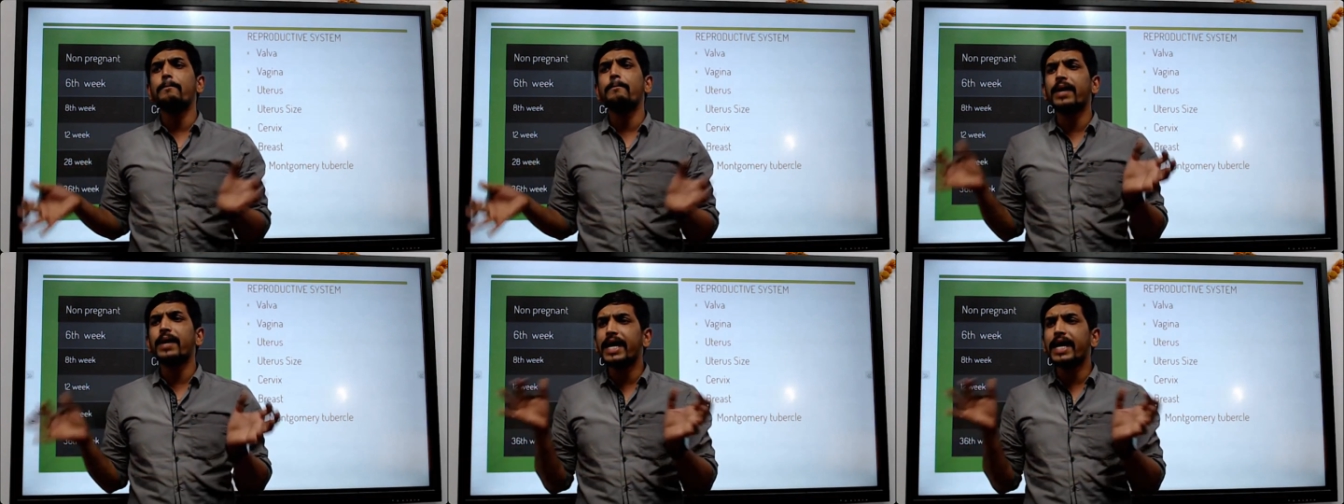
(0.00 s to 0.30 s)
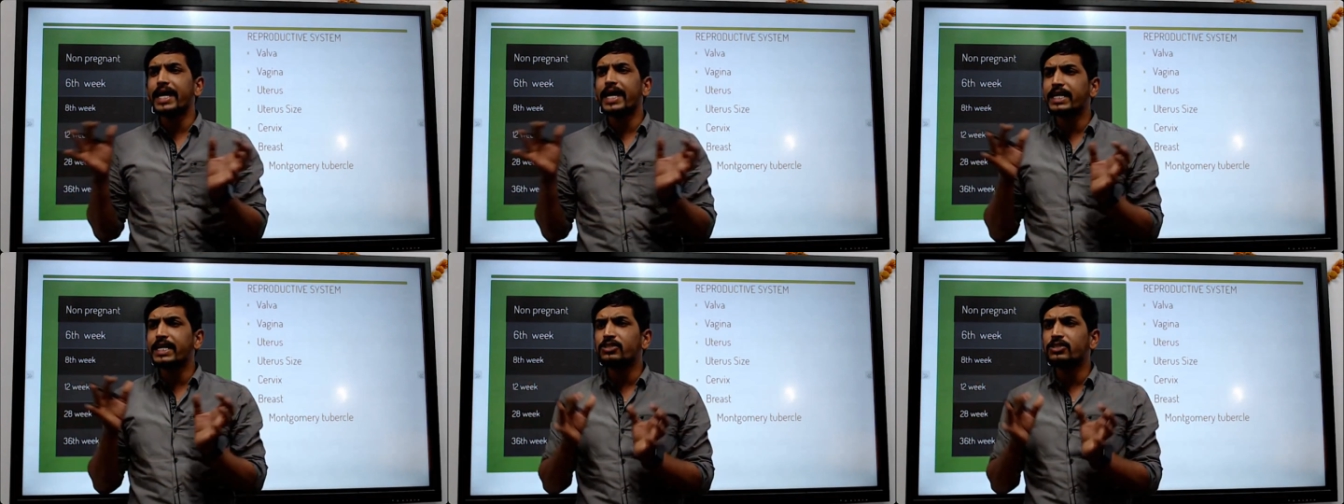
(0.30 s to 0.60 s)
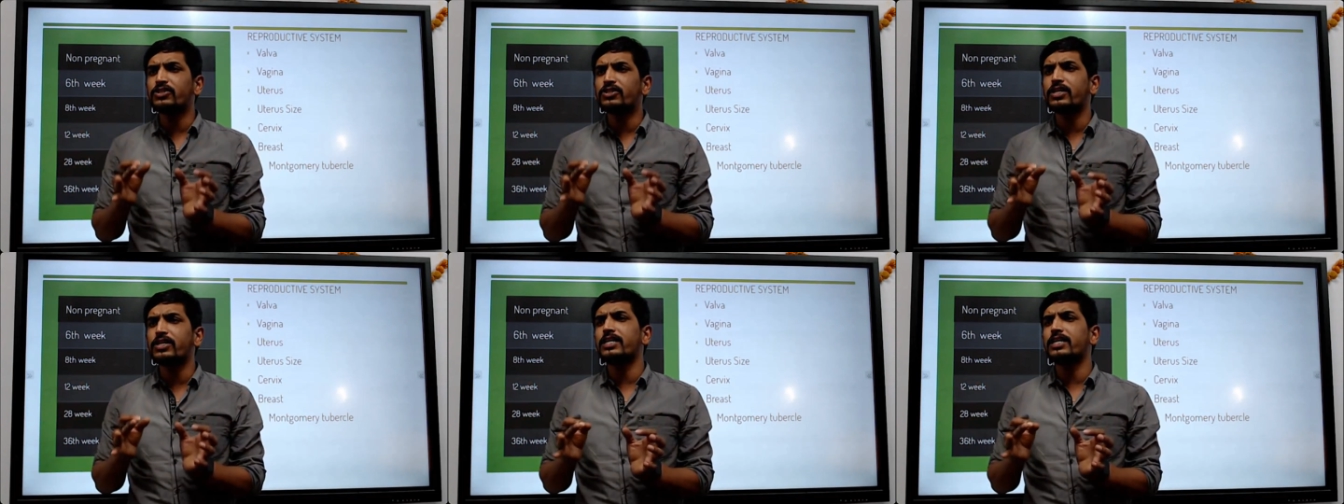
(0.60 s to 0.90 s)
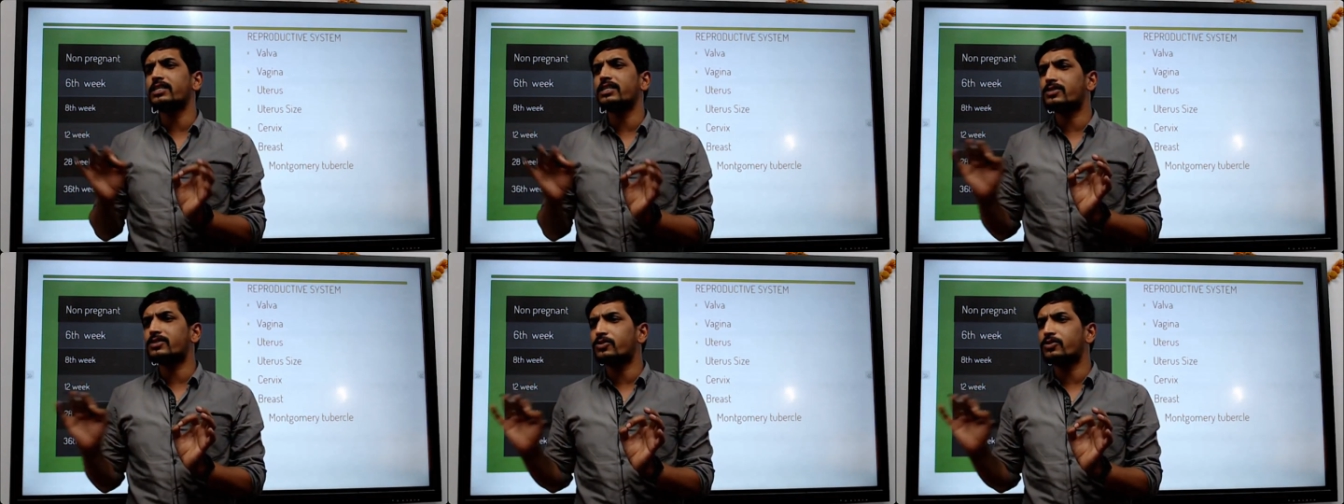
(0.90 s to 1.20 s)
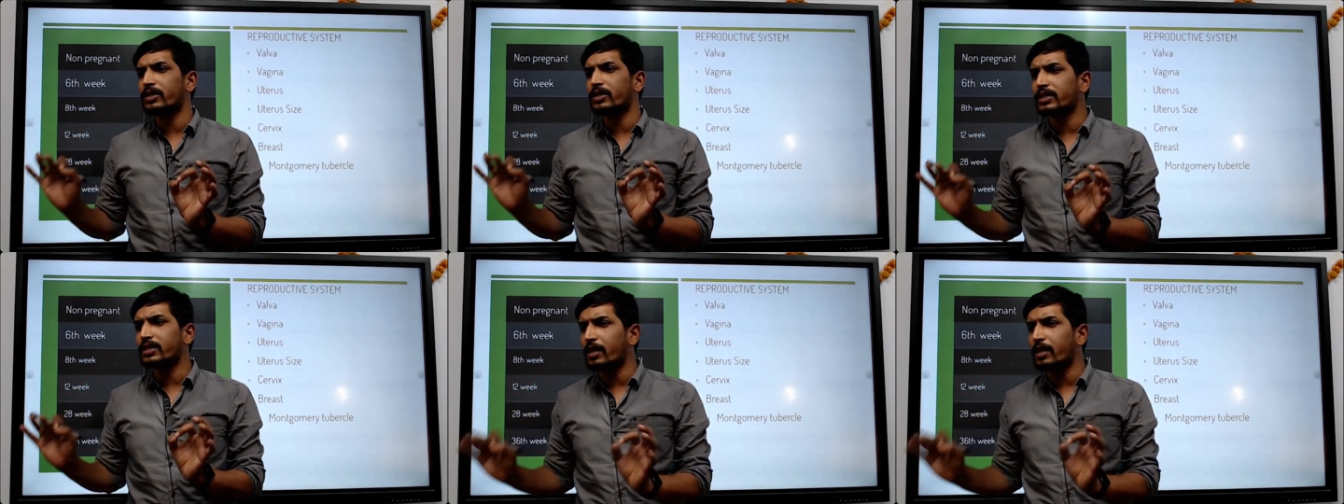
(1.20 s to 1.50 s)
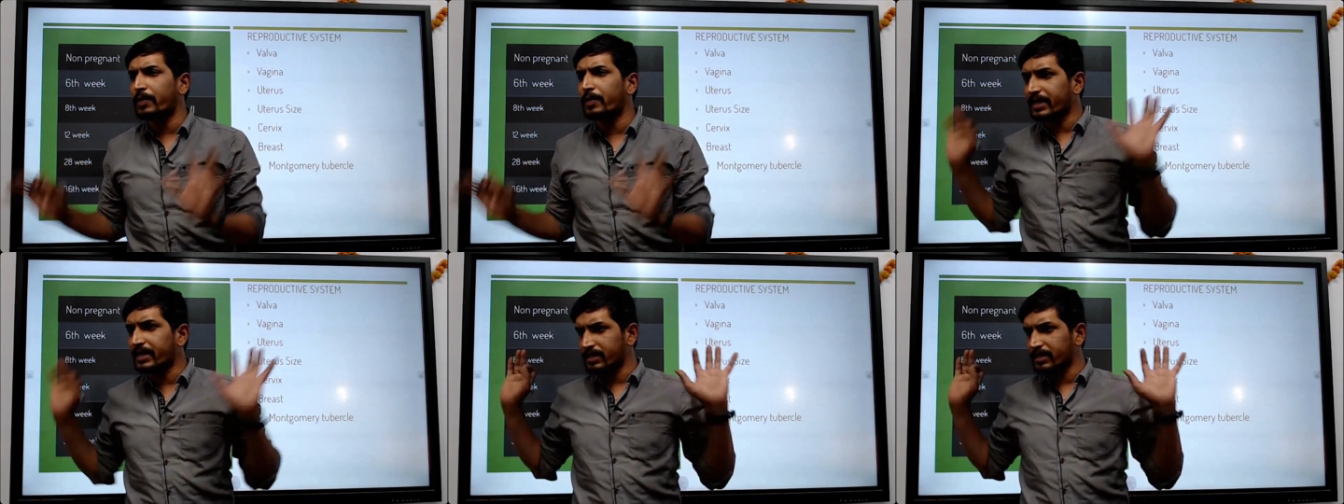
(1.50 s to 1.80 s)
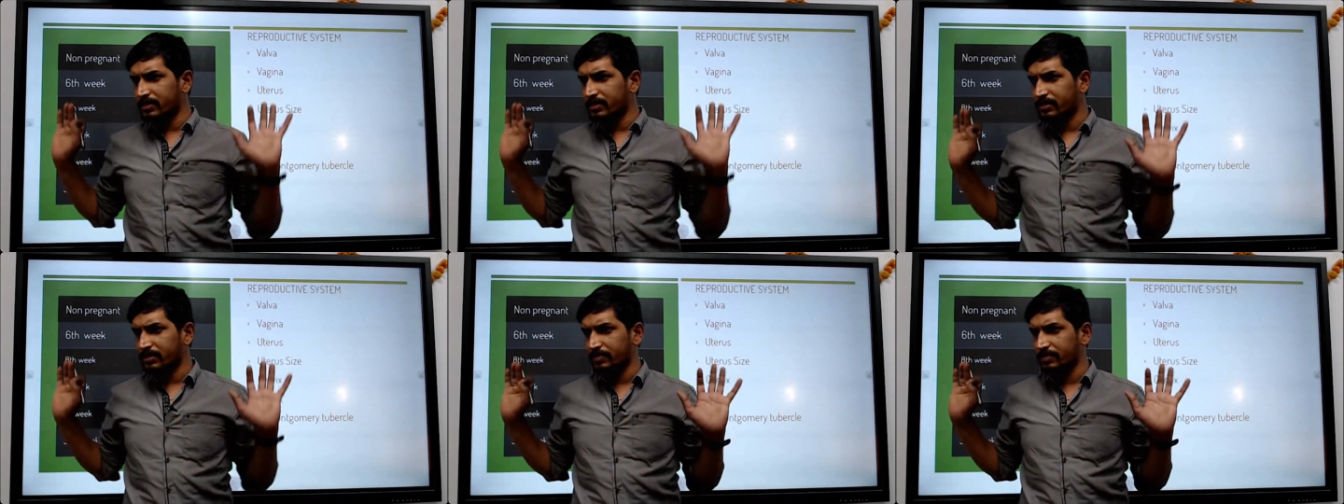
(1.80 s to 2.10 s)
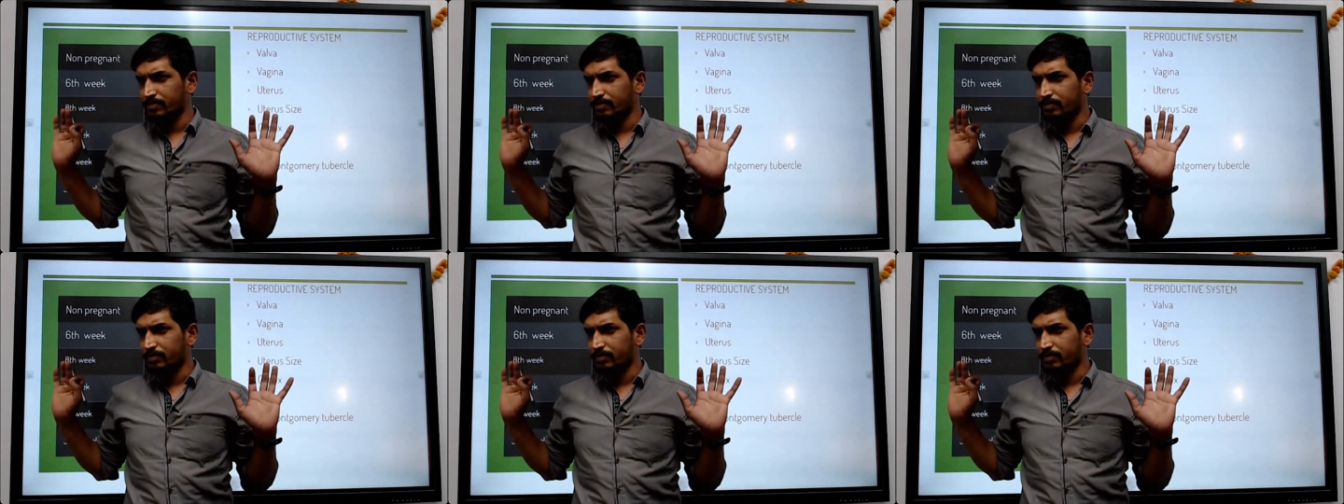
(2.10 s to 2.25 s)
main changes during the pregnancy.